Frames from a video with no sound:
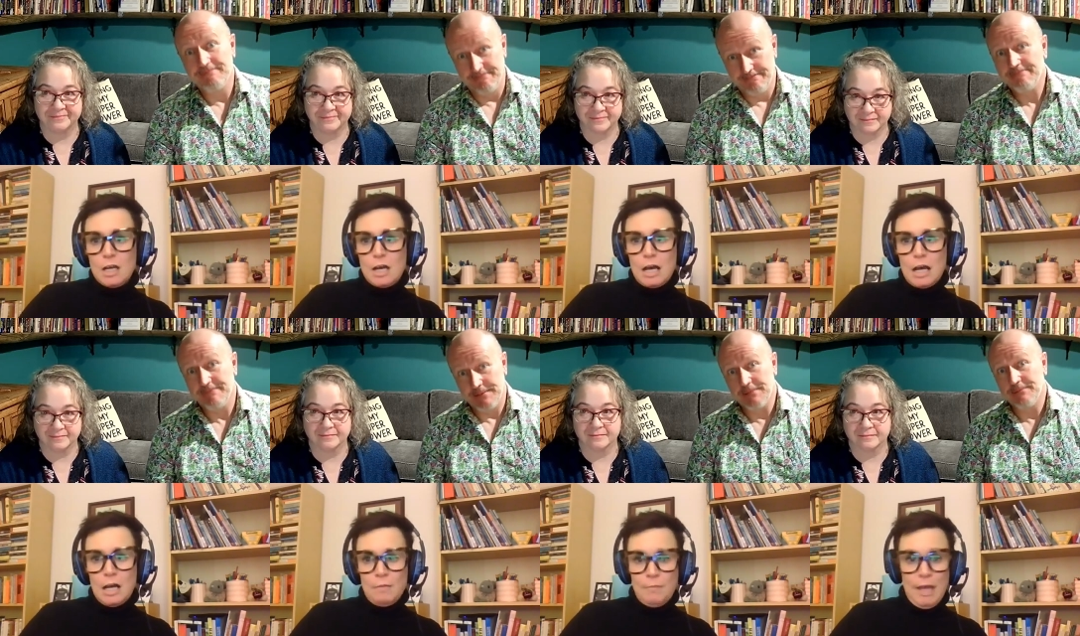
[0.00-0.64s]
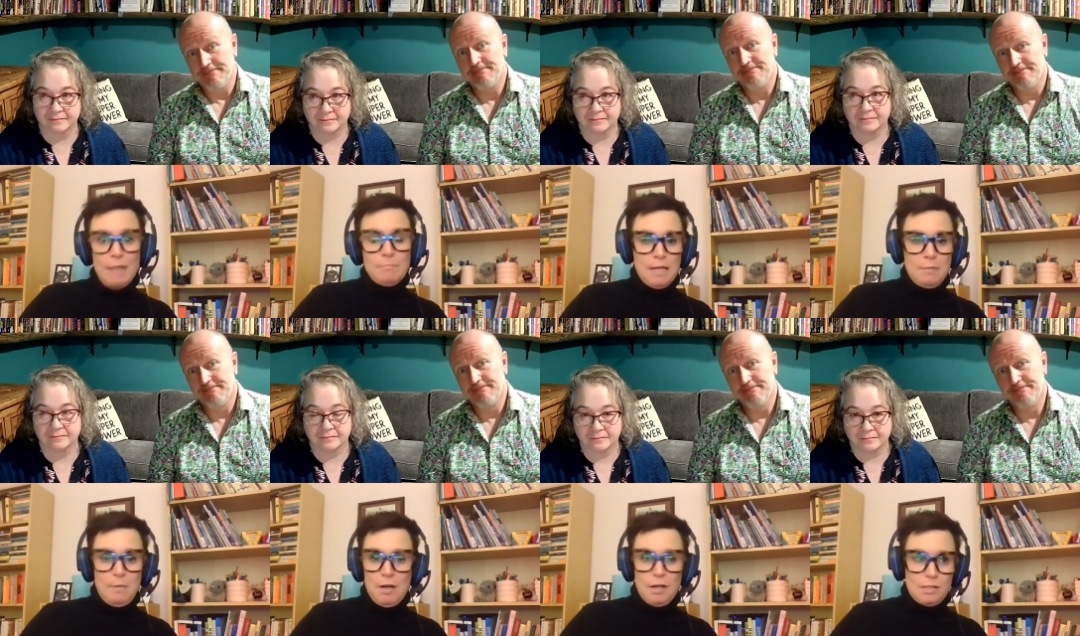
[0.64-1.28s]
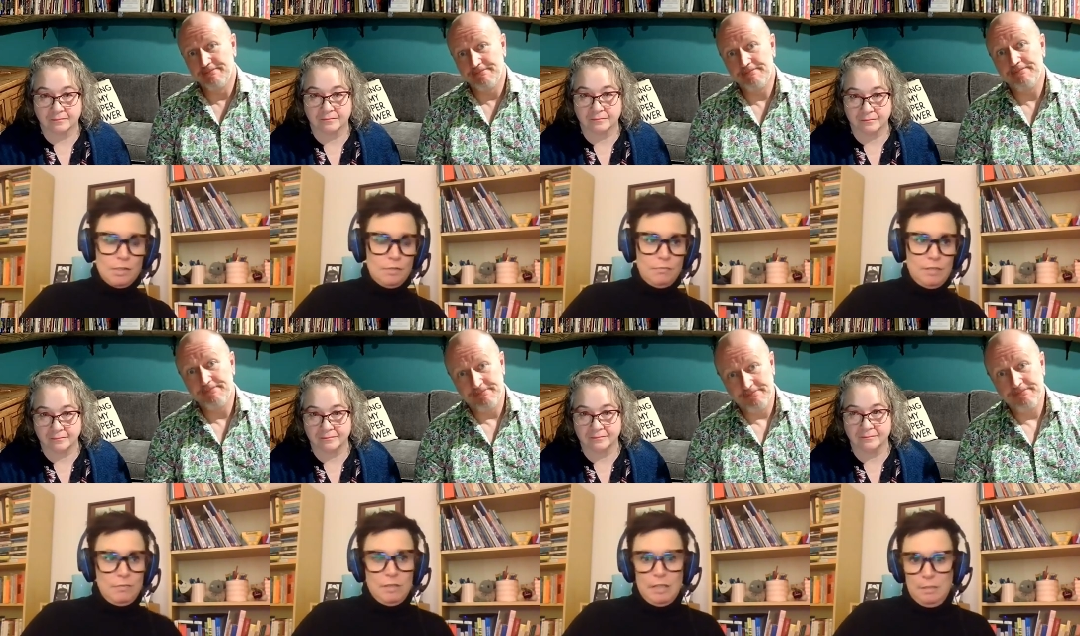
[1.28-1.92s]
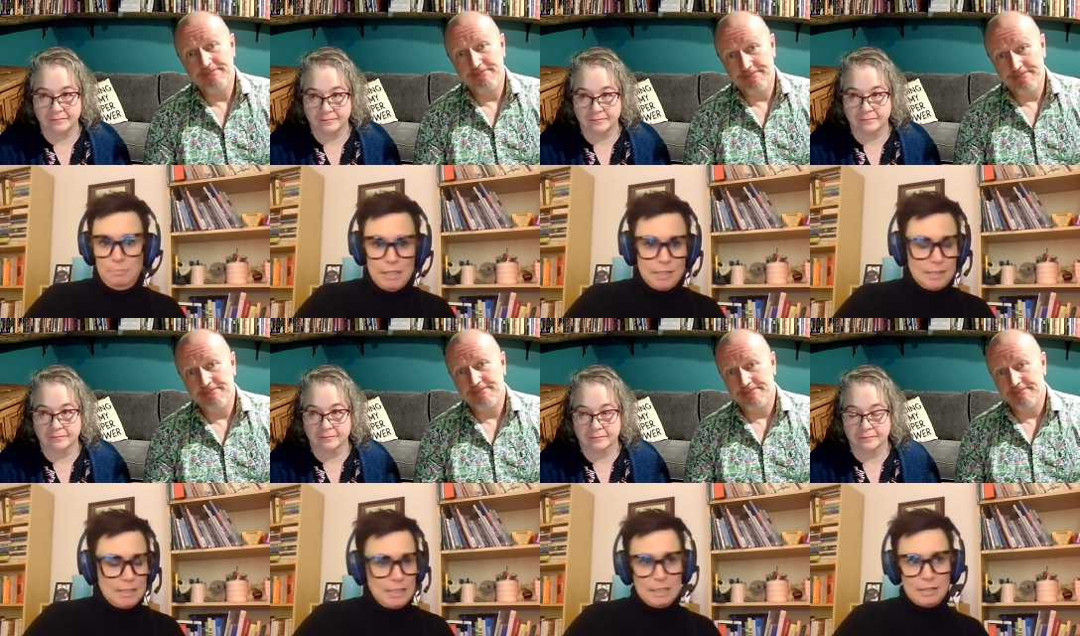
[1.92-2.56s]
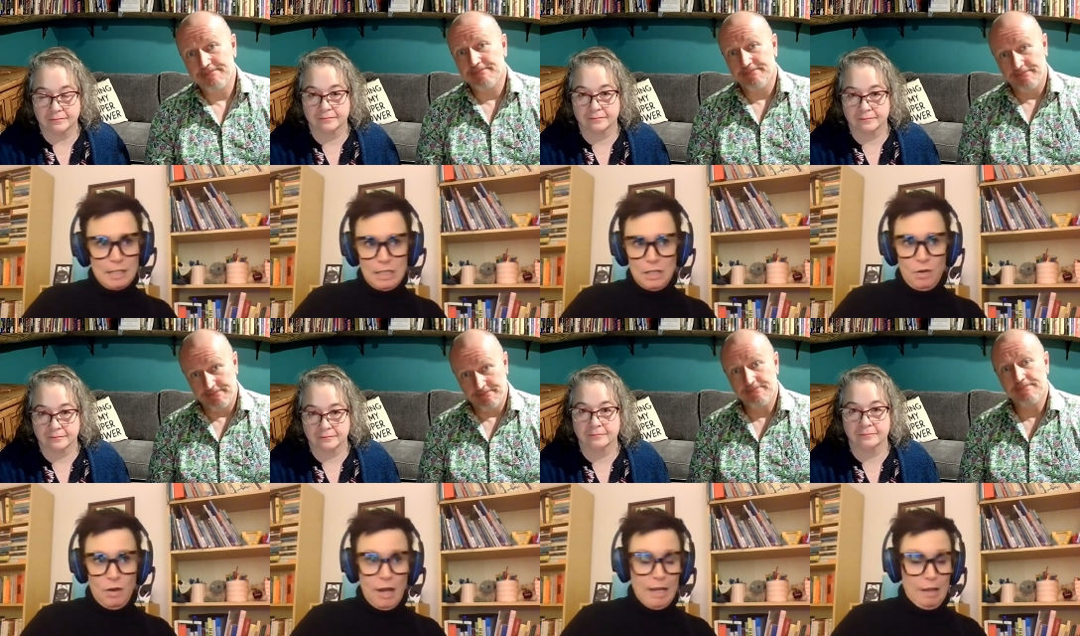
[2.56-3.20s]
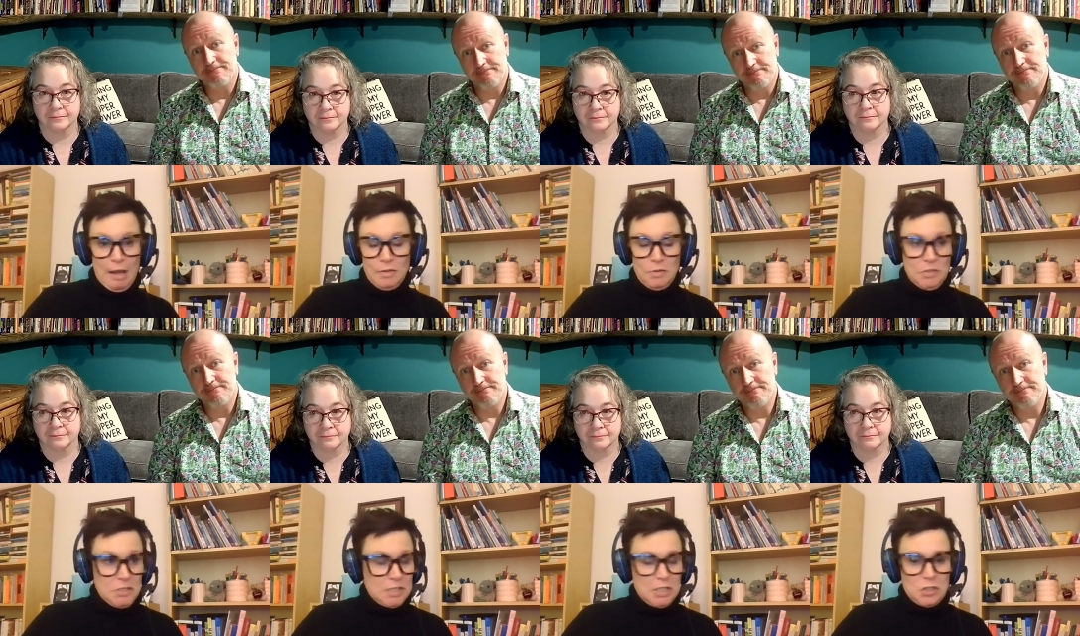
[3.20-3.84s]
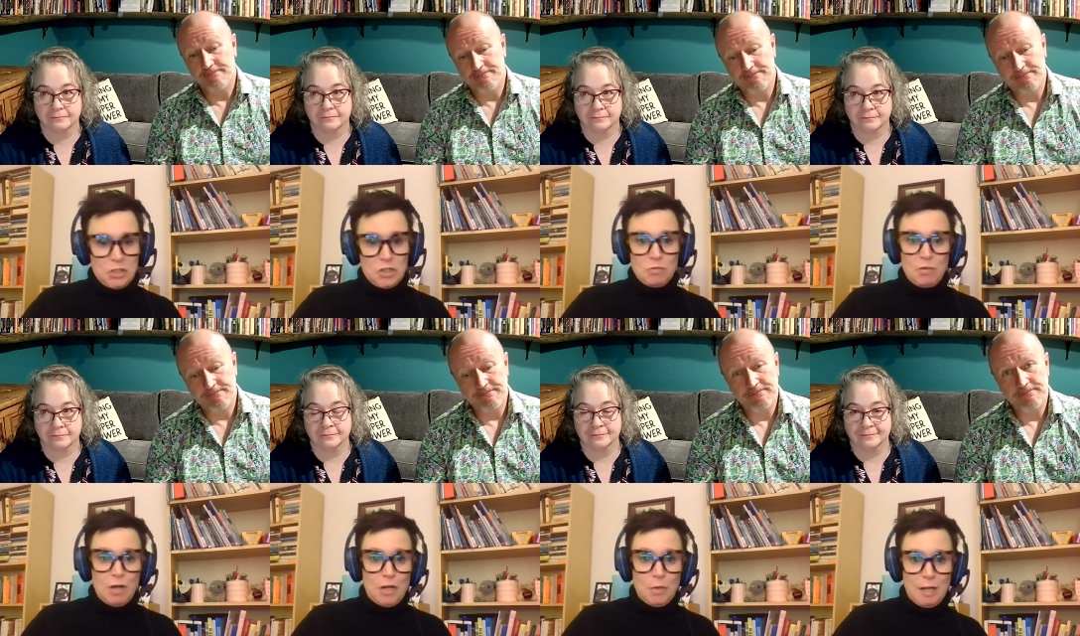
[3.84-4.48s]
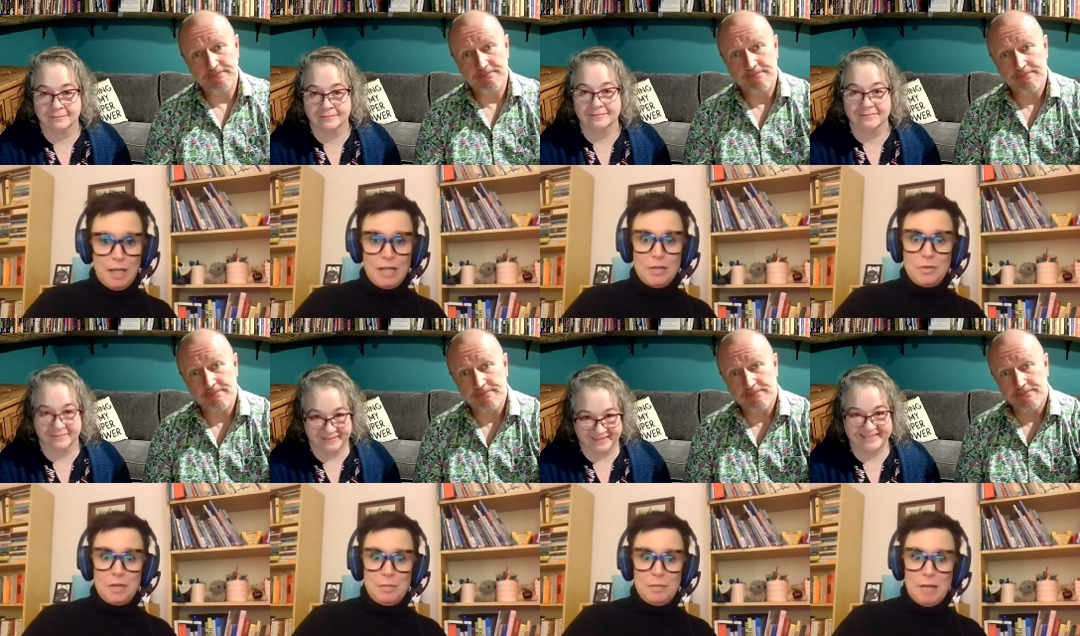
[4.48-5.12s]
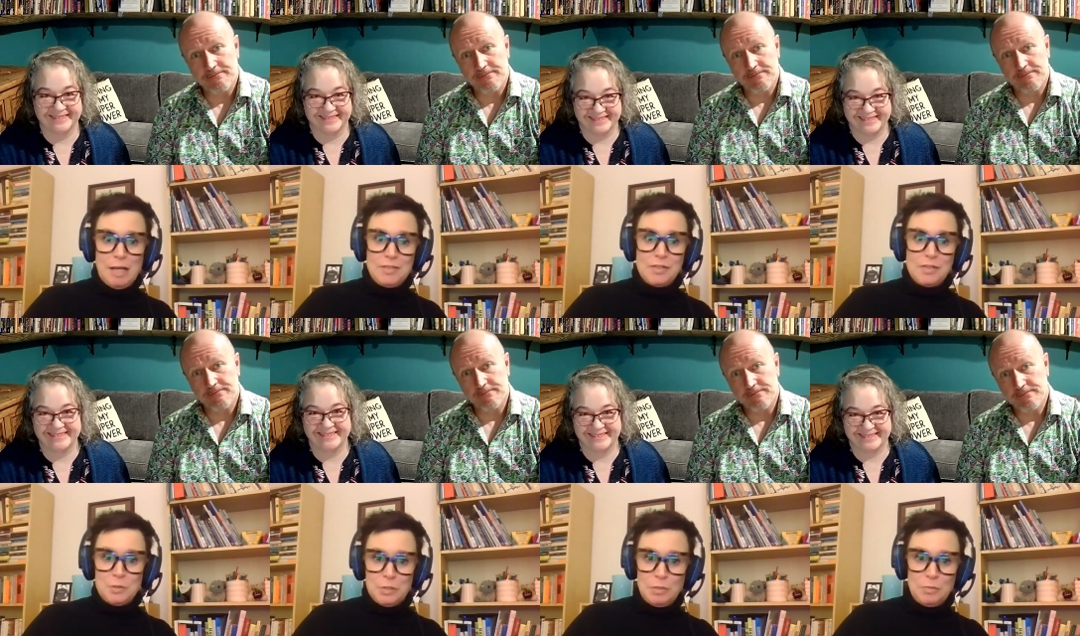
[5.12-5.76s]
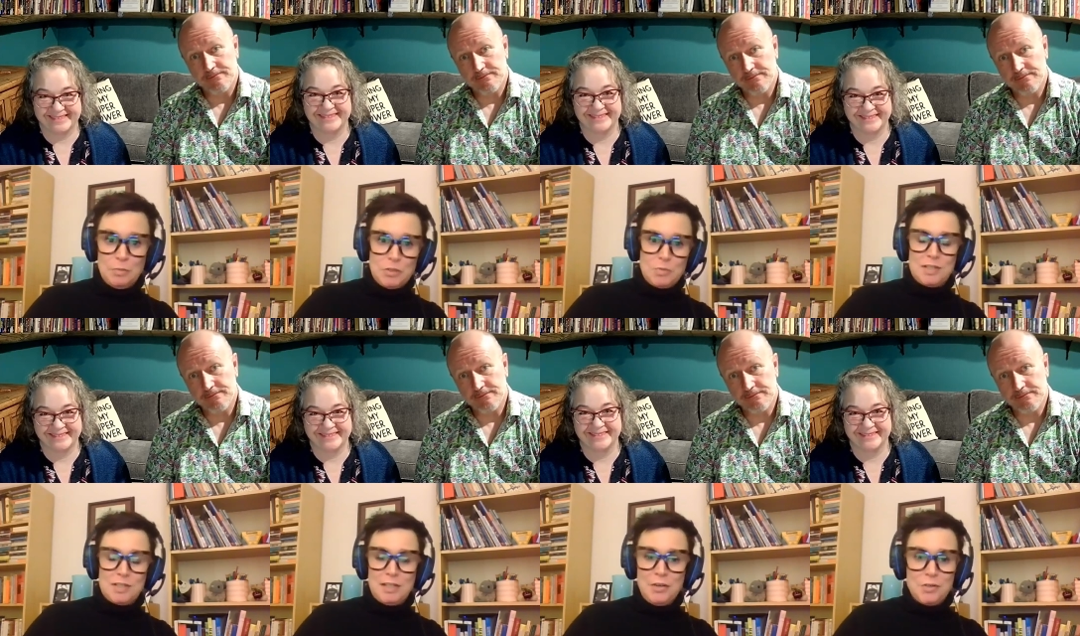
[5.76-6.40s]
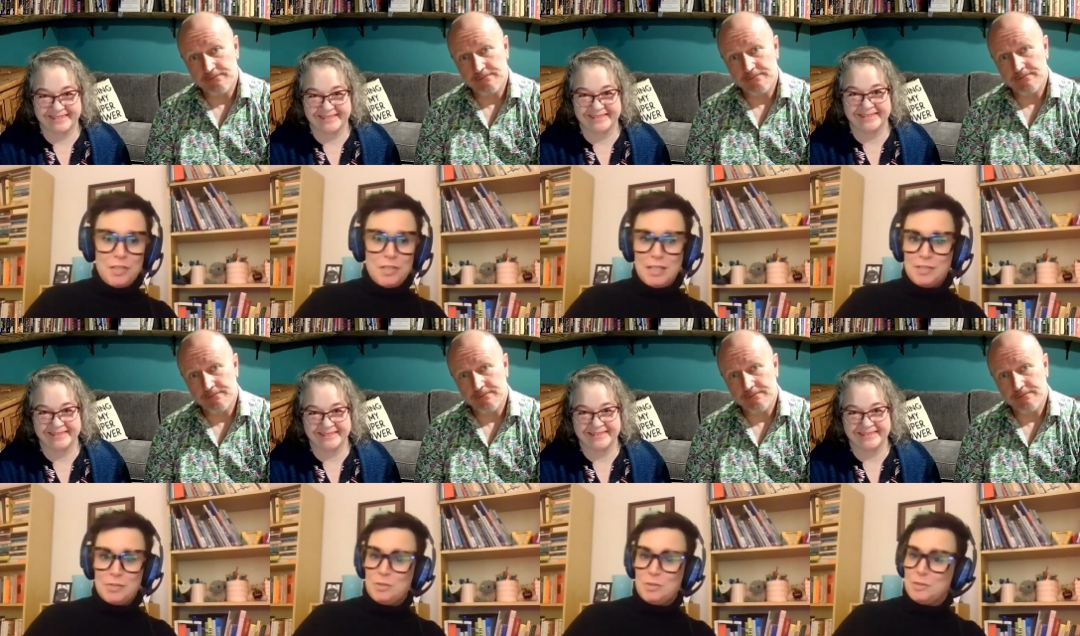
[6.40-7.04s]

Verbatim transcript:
Speaker 1: um, and many parts of even in big cities. I know I, I used to teach in Toronto, and I know that my school, which was an inner city school,